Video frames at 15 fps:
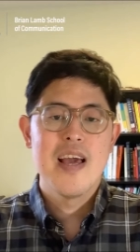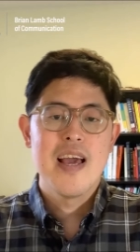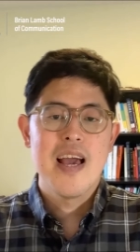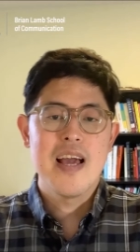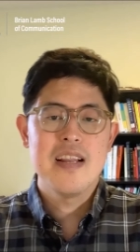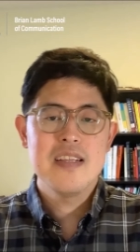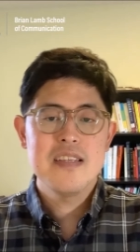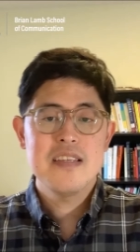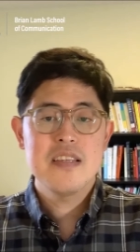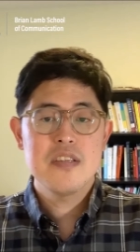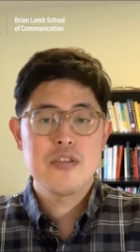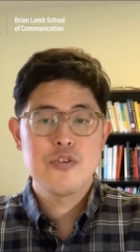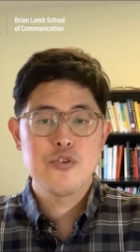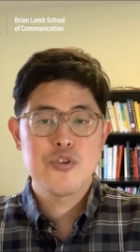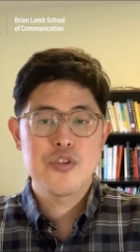and
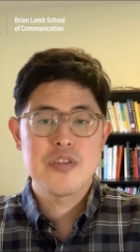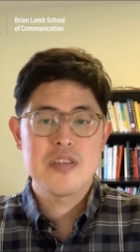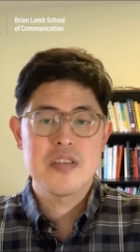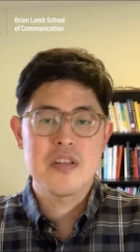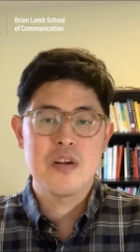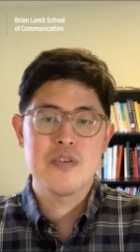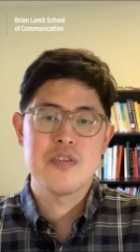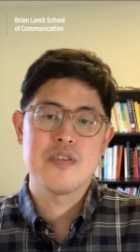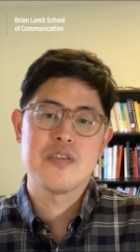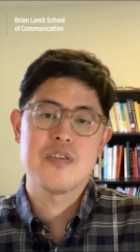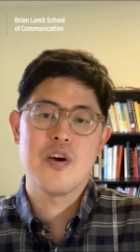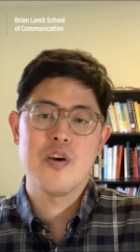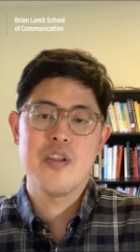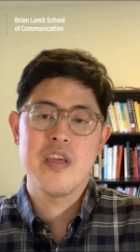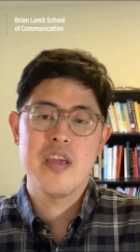institutions in our
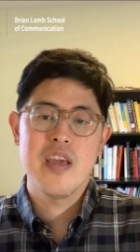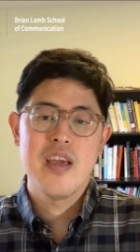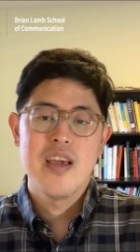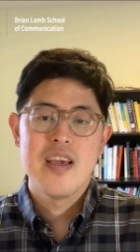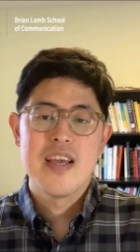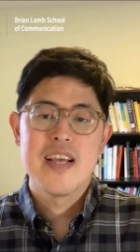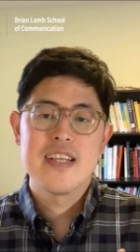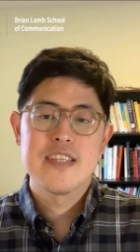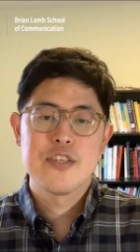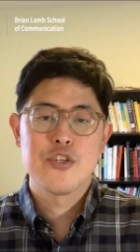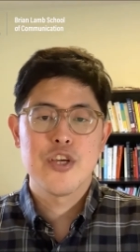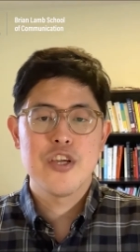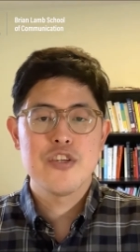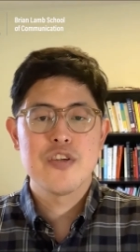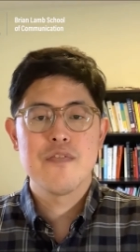society
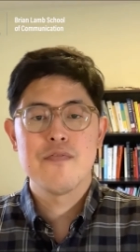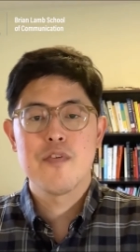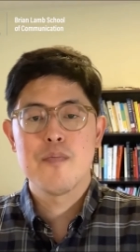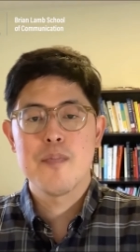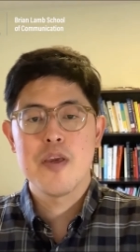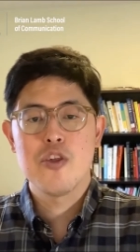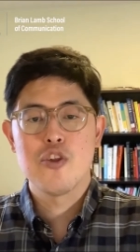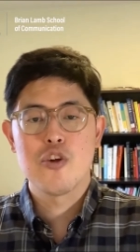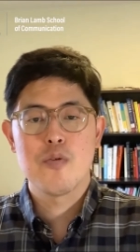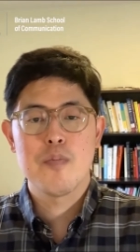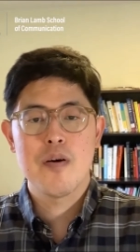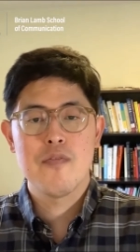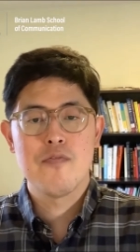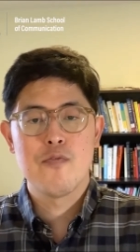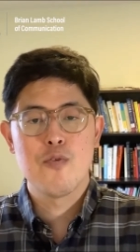exchange information
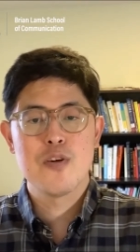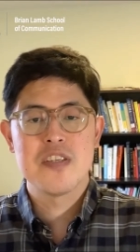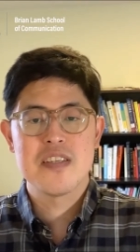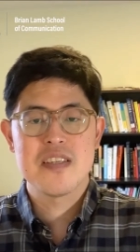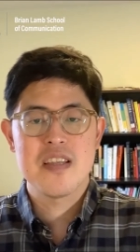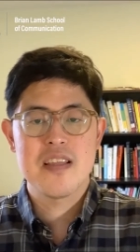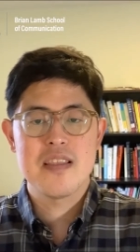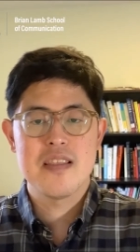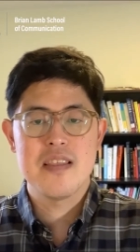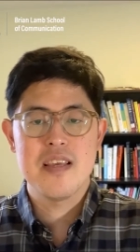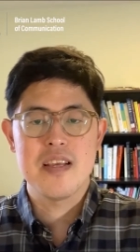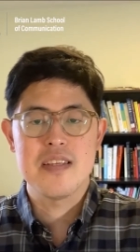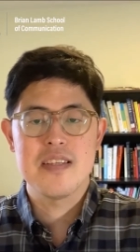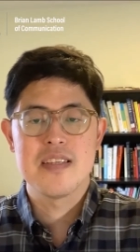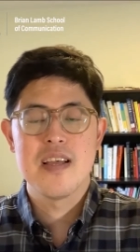about forces and
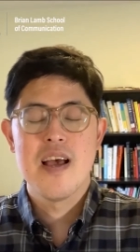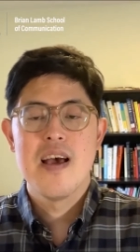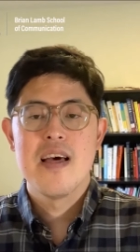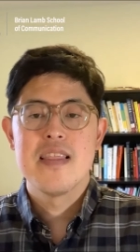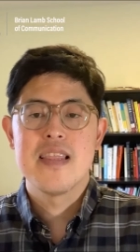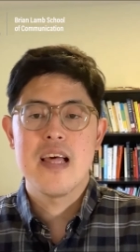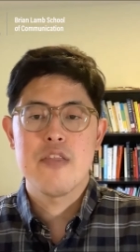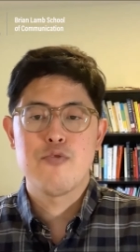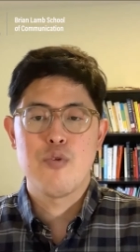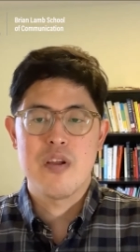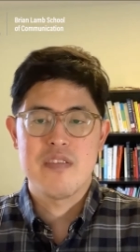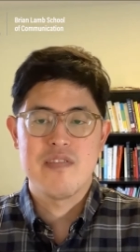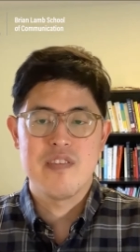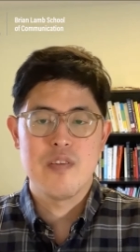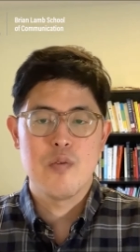things that
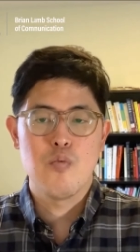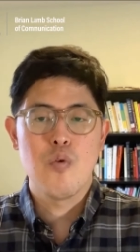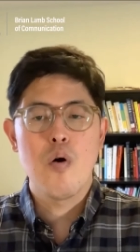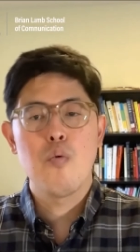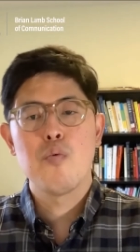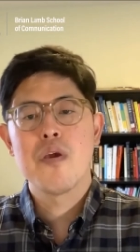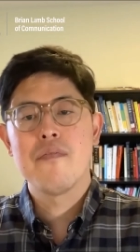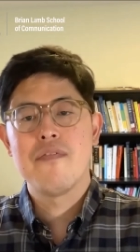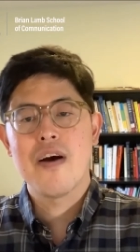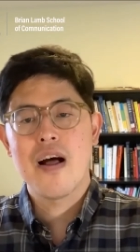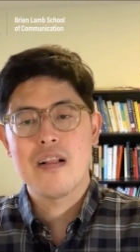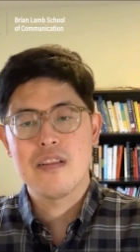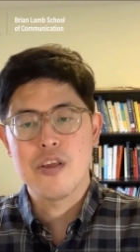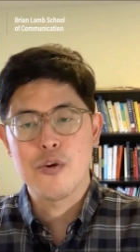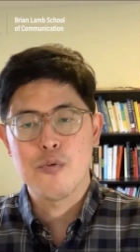threaten what we
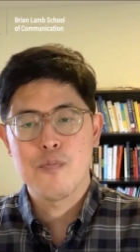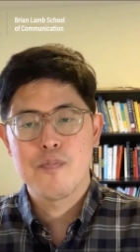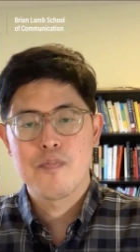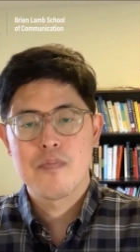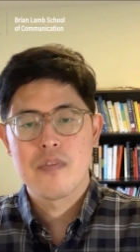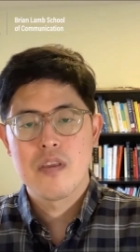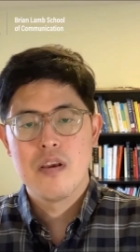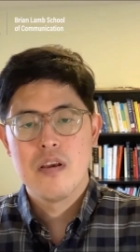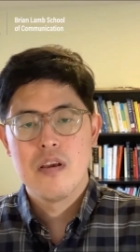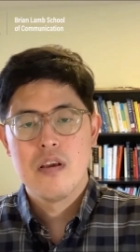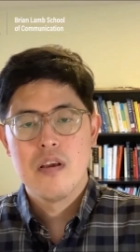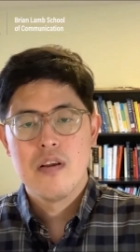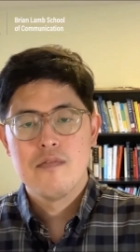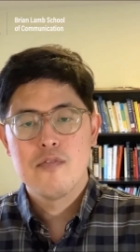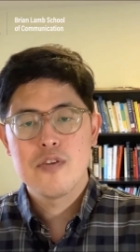value.
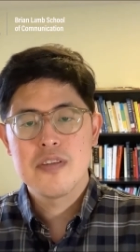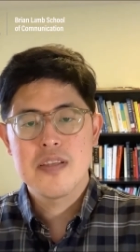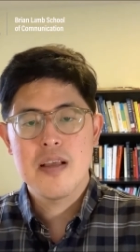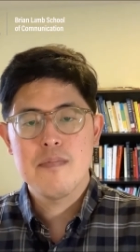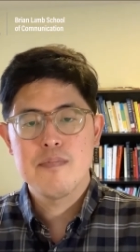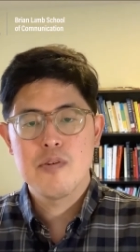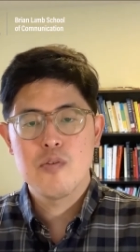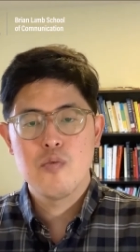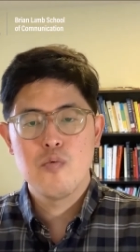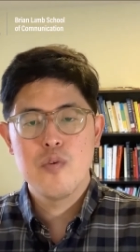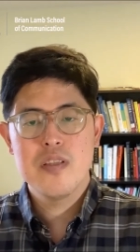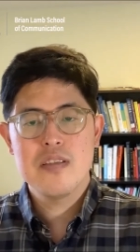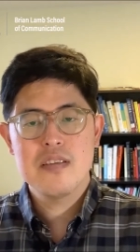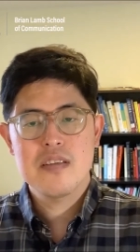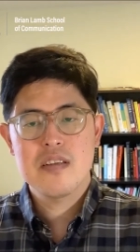For example, we
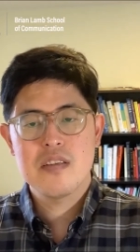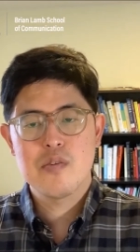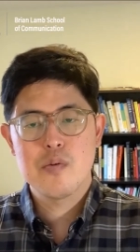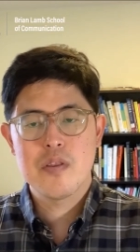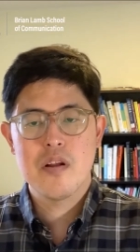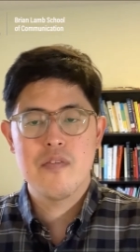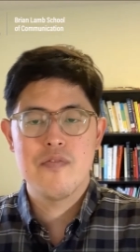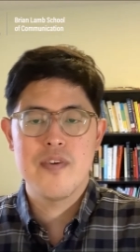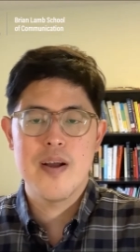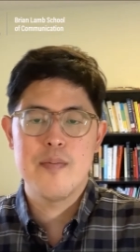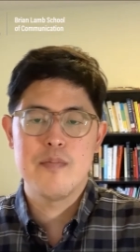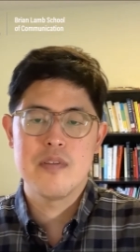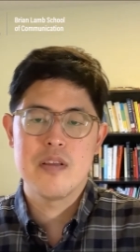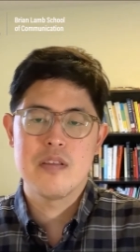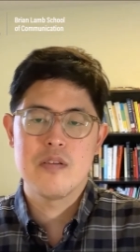discuss with our
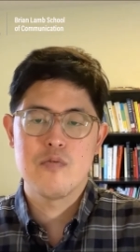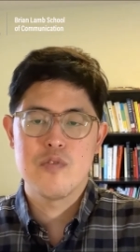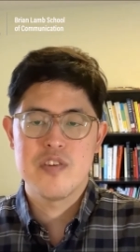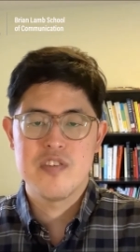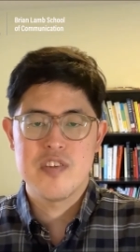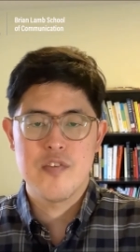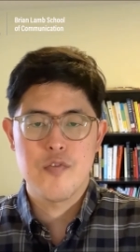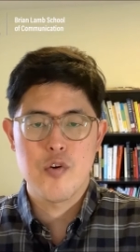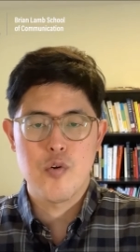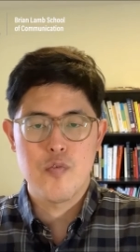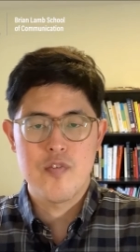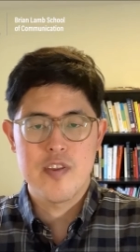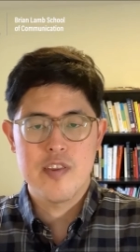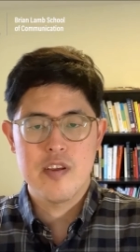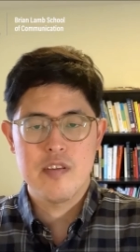family the risks of
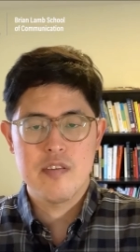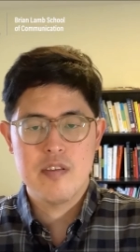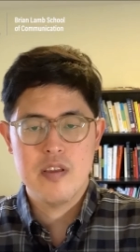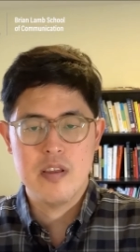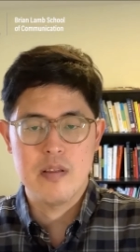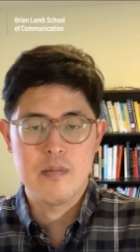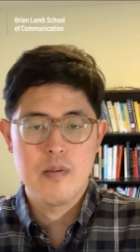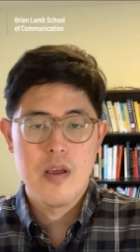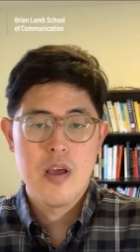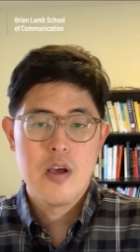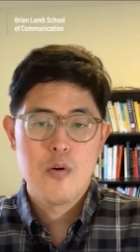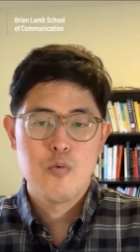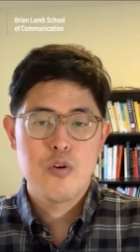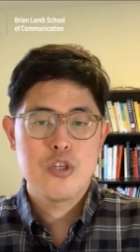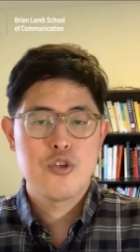COVID-19,
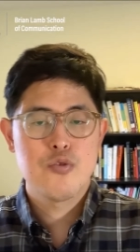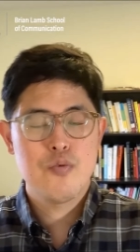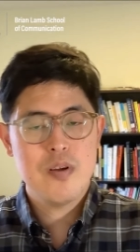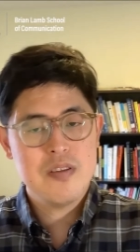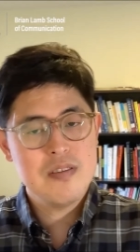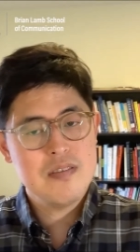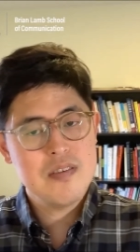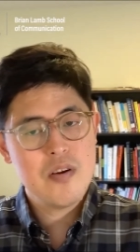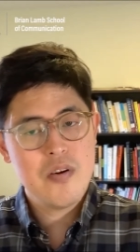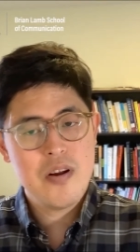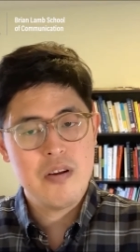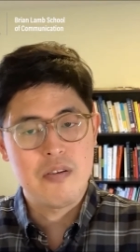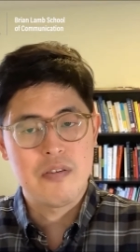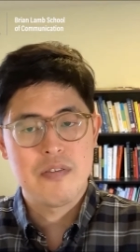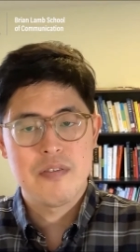which threatens our
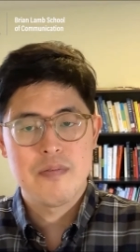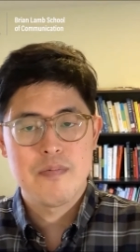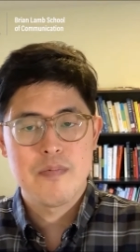health.